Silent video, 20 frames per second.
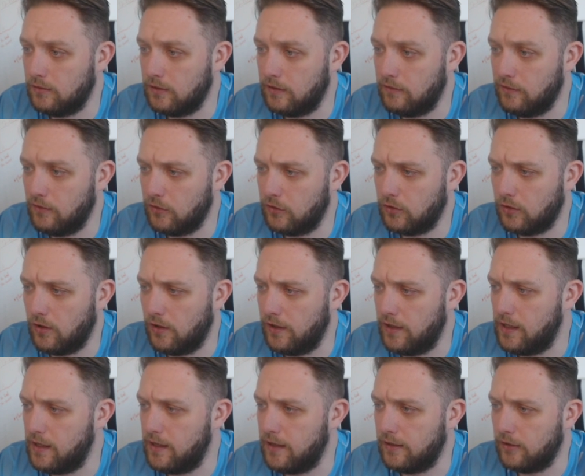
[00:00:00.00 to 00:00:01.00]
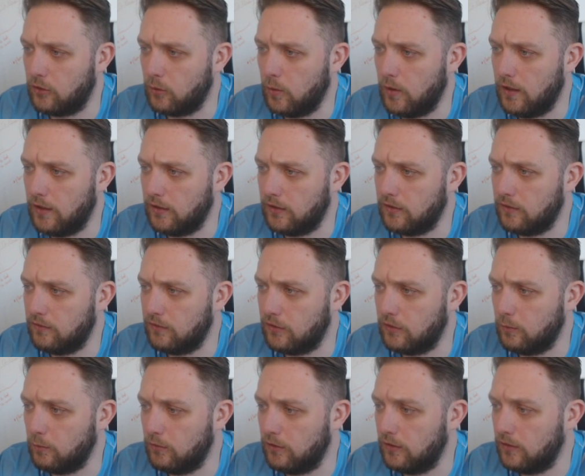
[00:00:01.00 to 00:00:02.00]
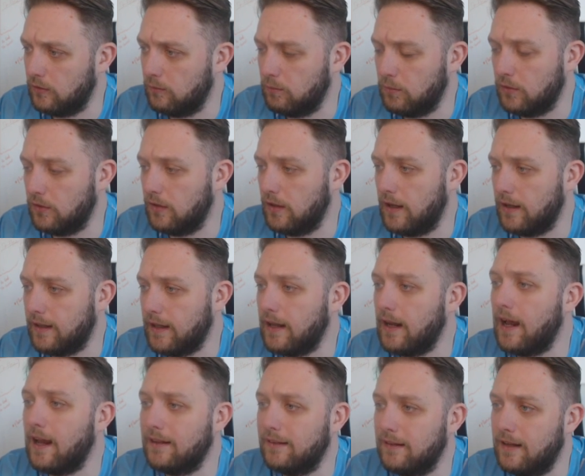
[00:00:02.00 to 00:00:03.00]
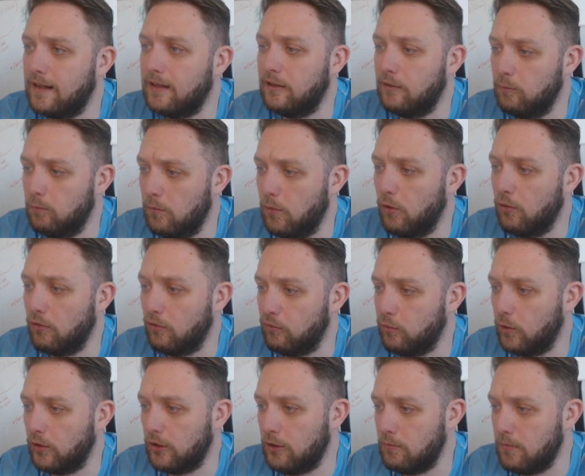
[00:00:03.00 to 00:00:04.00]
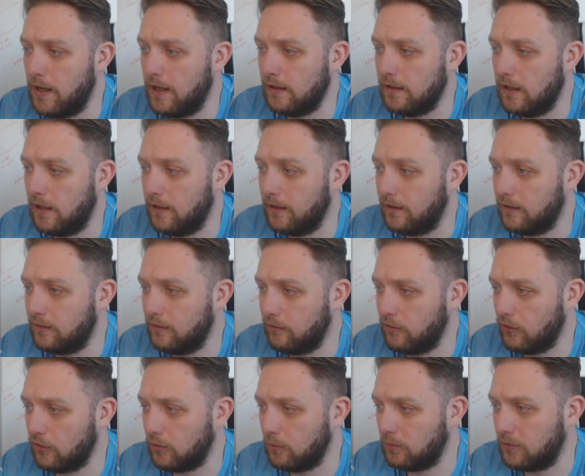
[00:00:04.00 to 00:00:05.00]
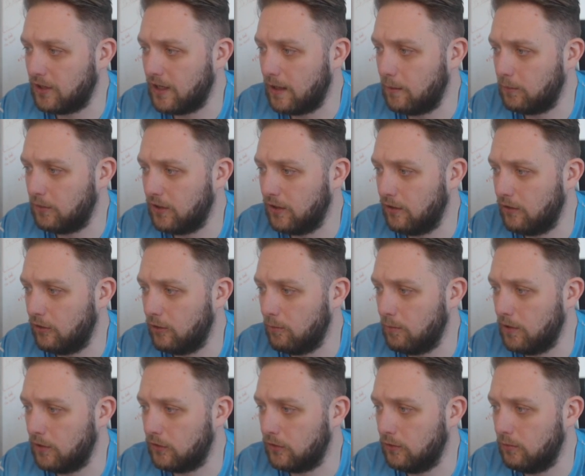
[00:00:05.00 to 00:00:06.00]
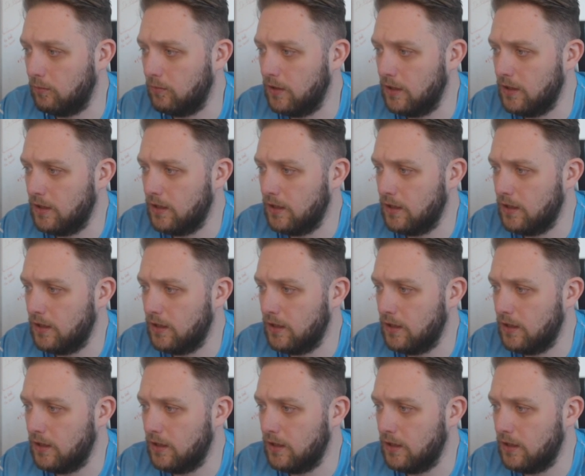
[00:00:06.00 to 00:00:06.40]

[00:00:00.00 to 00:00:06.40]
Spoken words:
They've also got EAN twice for some reason. But again, and then more of what you may like. They've got some tabs here at the bottom.